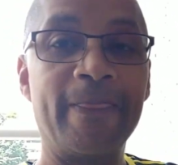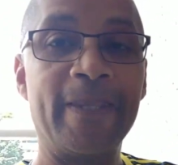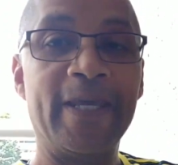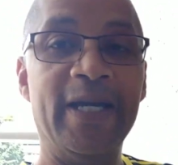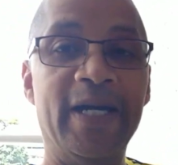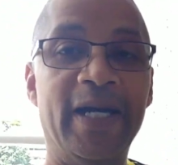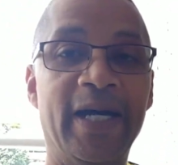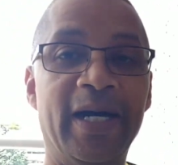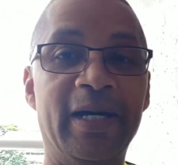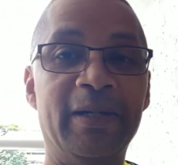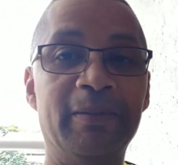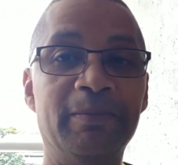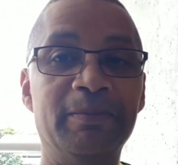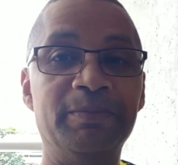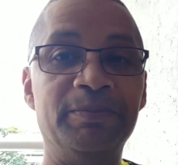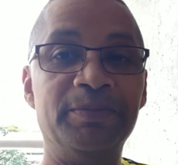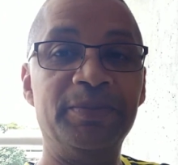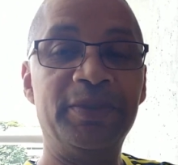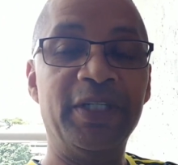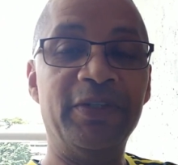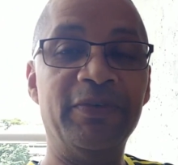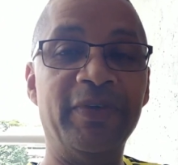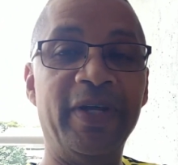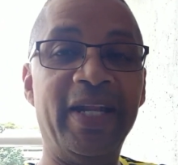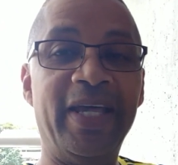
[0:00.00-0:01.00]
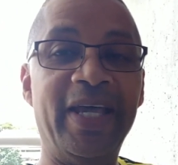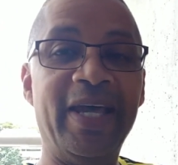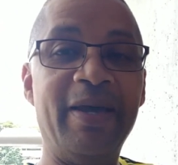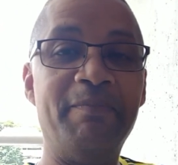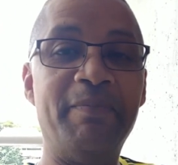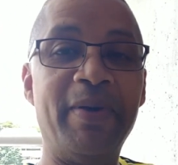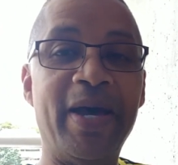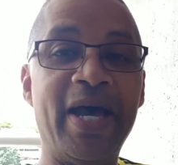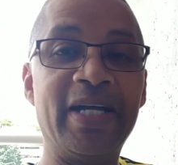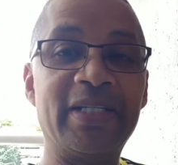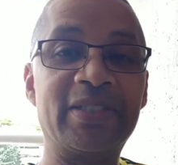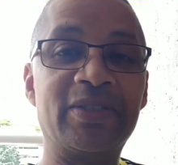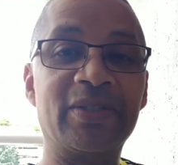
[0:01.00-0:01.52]
getting ready to head
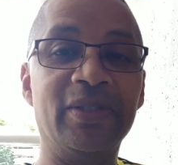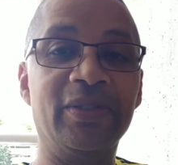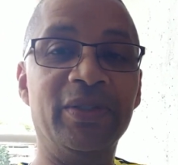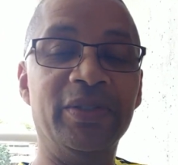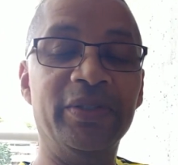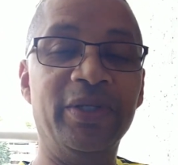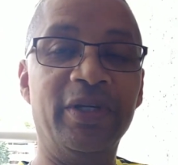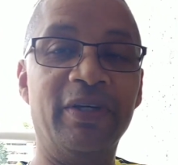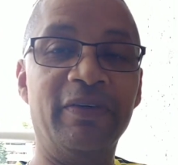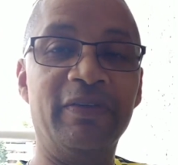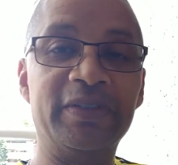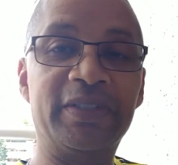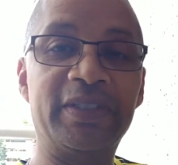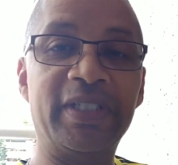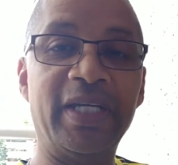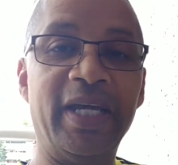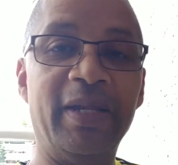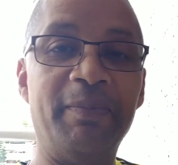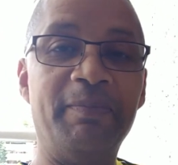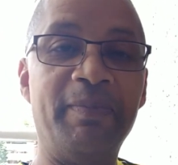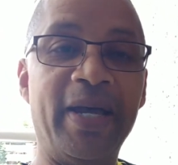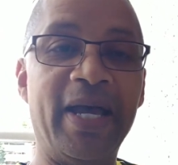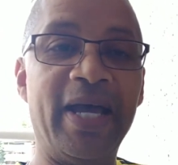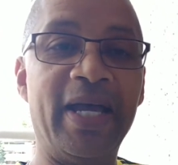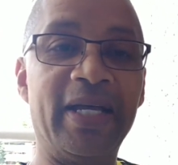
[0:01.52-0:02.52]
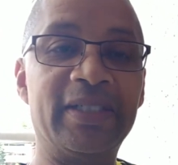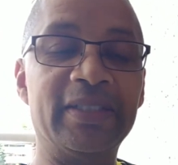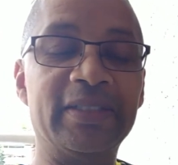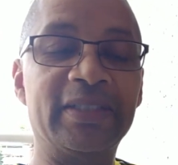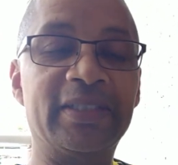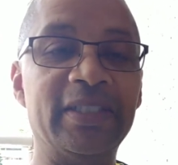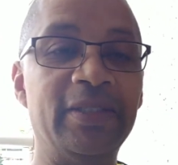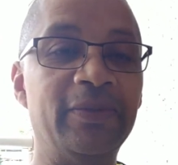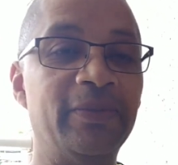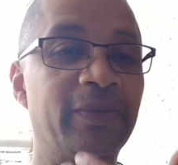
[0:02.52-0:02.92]
back, so a little nervous to head back and see